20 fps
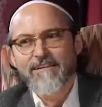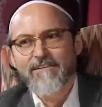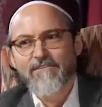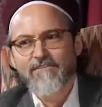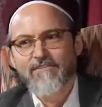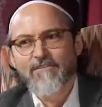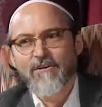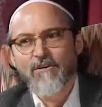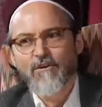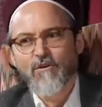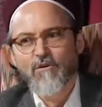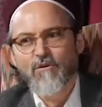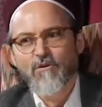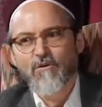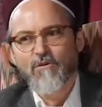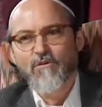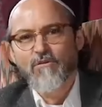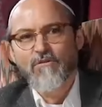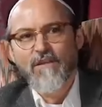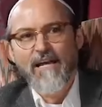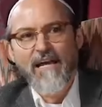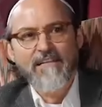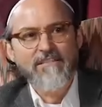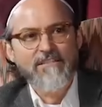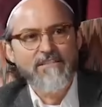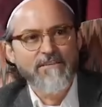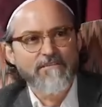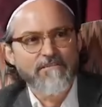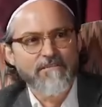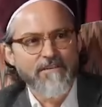So
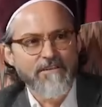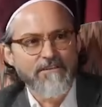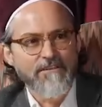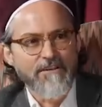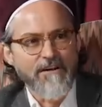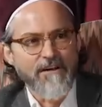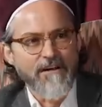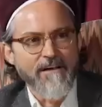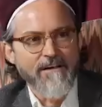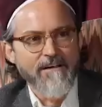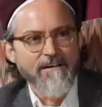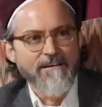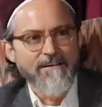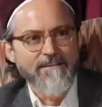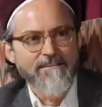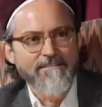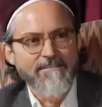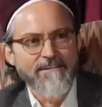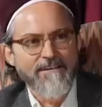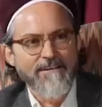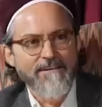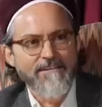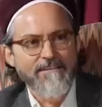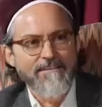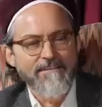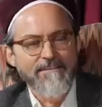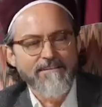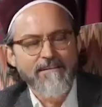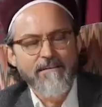that's the fitra, right?